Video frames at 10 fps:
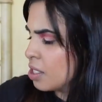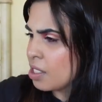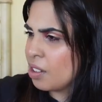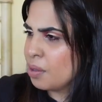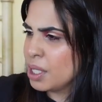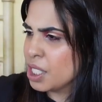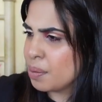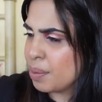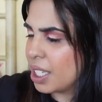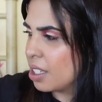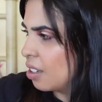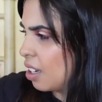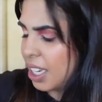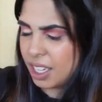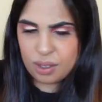So it must be
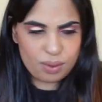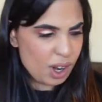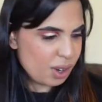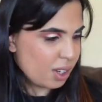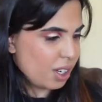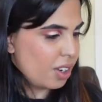like wrong,